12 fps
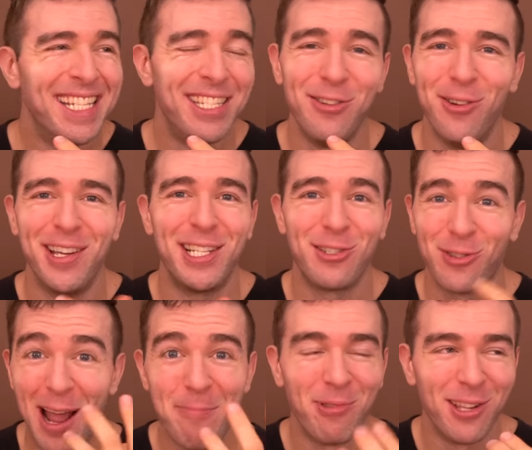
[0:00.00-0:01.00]
to
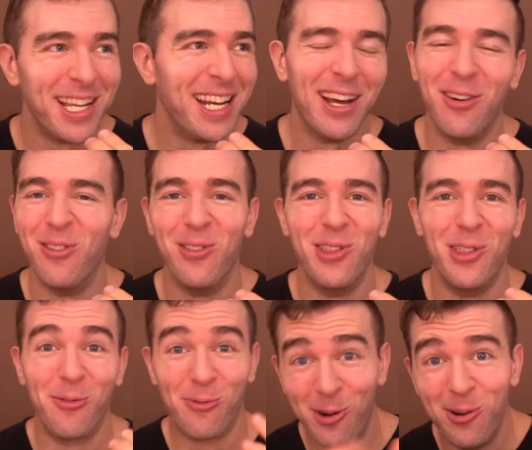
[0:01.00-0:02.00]
extrapolate out
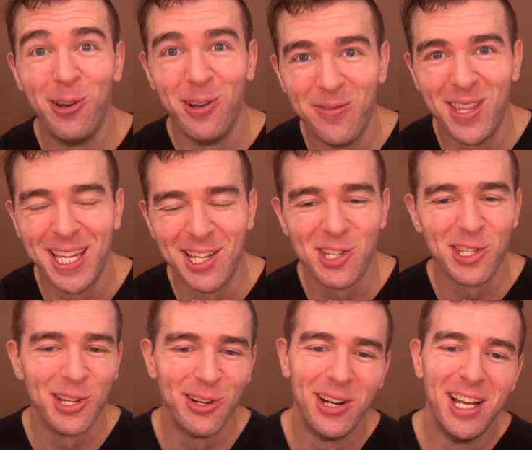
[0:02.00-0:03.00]
the root of the
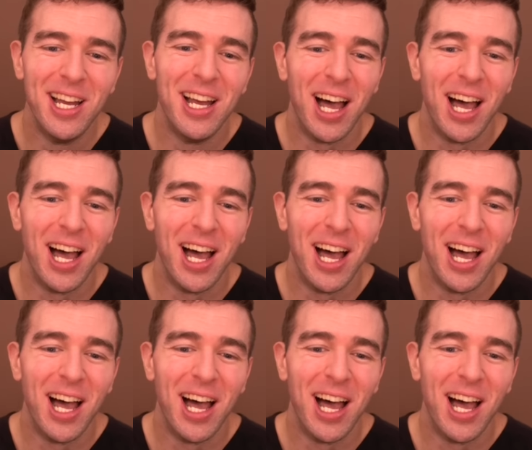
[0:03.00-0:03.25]
issue